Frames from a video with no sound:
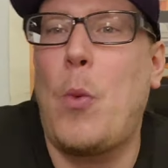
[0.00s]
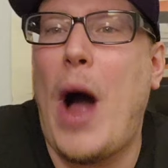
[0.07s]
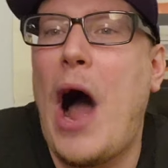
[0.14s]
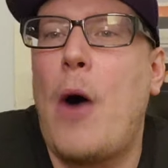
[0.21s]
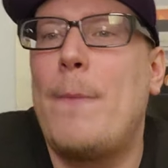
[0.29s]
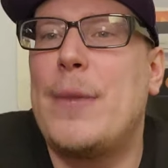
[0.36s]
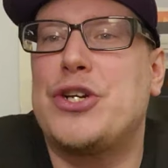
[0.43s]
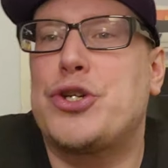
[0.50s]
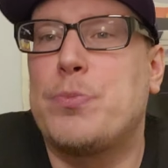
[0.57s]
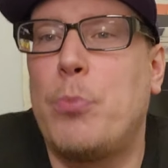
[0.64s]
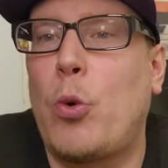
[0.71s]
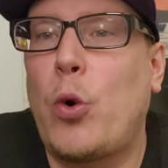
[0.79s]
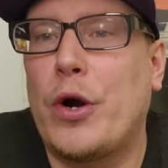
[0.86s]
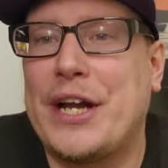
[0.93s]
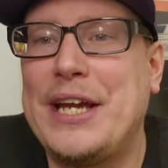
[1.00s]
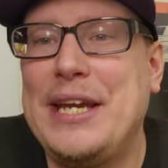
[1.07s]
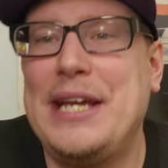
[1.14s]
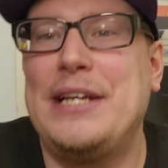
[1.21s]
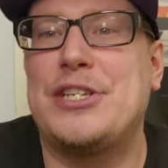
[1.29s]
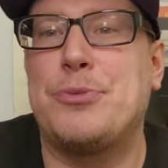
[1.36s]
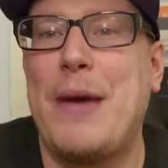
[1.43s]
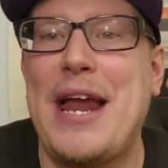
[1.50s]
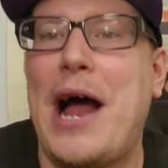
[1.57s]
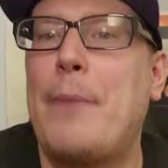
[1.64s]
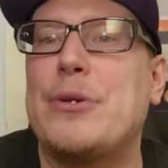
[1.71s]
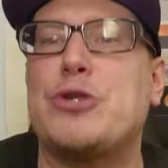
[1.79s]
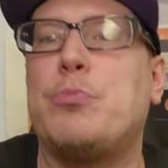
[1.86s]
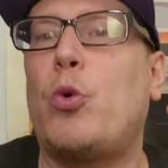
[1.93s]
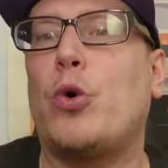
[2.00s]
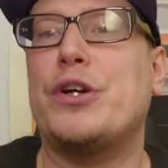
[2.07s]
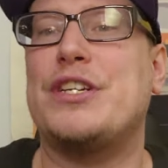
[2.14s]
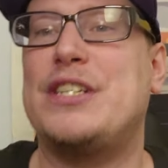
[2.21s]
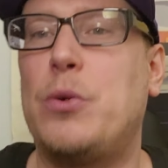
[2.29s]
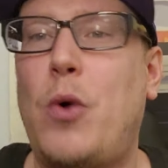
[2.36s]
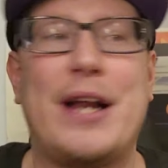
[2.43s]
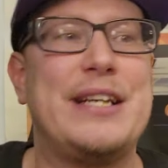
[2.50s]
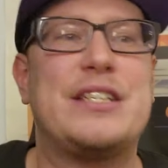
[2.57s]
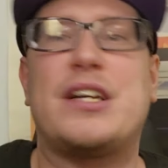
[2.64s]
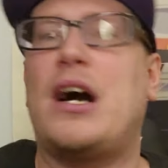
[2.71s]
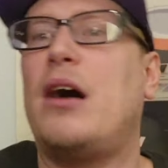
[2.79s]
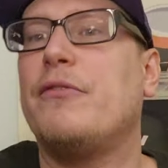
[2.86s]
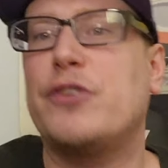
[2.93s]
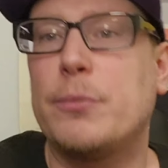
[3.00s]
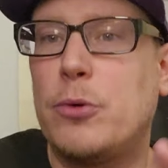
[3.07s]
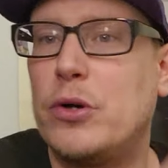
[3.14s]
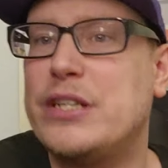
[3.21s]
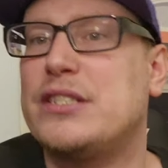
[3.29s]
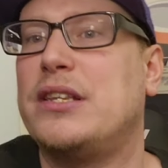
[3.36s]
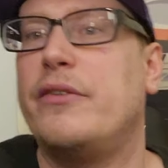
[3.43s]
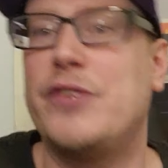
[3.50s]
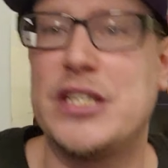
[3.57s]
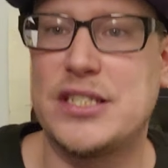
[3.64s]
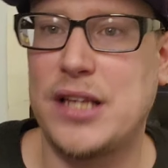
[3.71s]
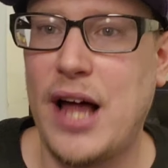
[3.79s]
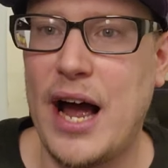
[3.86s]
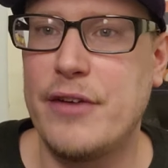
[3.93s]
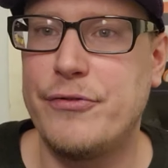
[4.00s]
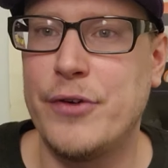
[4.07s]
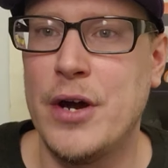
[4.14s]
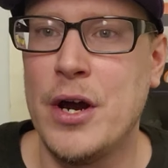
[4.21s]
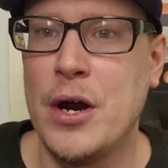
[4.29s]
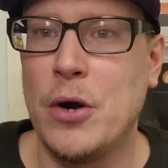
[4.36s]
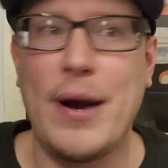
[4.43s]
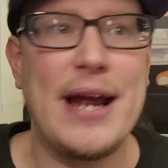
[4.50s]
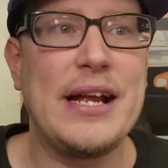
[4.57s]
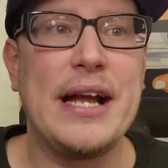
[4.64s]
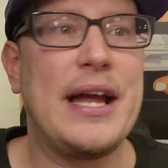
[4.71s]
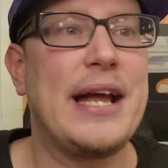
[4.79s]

how much more can he spend? How much more does he want? He's comfortable. He's living his life, right?